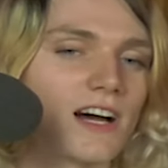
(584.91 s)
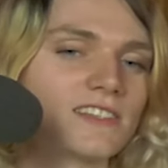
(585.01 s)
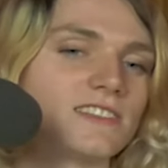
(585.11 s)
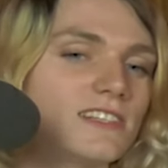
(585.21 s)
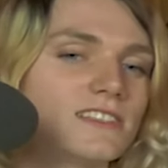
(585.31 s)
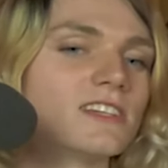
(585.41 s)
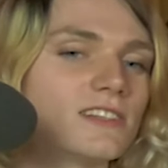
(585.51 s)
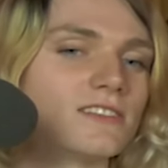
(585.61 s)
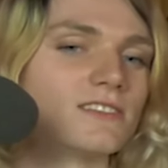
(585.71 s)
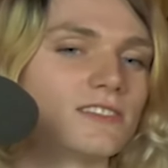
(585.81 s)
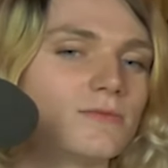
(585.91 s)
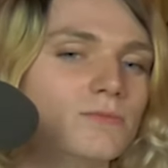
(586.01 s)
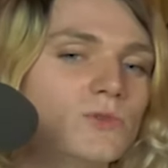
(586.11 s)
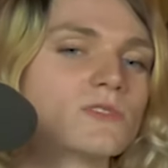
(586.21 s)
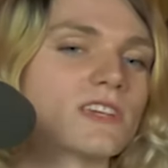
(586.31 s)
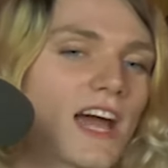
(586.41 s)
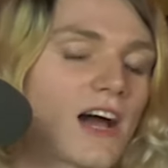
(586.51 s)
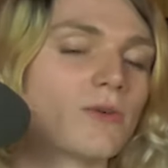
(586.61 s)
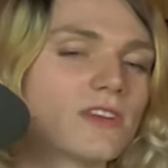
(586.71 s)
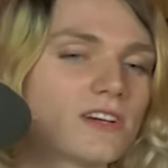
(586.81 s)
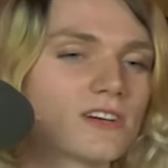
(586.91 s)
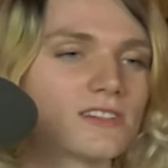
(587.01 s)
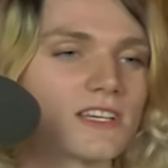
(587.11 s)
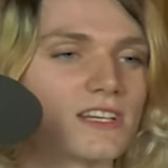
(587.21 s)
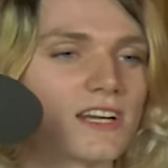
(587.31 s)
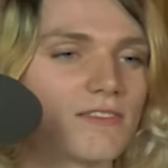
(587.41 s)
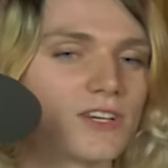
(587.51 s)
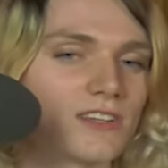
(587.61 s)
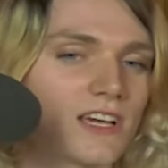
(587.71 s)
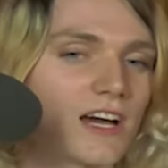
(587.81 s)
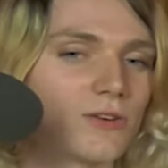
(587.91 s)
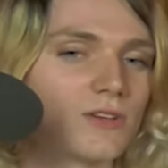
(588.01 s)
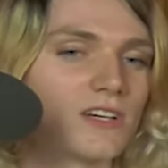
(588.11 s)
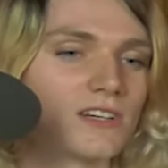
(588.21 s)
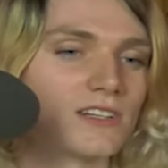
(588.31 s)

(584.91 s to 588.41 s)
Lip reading: just need to get music out there because I didn't have anything out yet. And